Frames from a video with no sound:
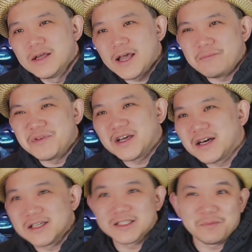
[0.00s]
And
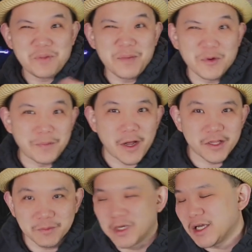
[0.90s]
because the pepper
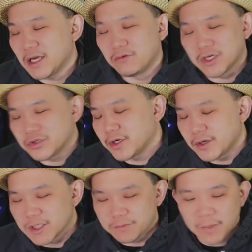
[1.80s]
bothered me, I can't retro hill
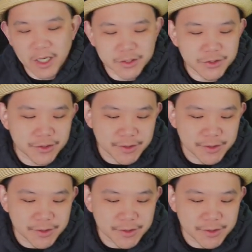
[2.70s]
as much.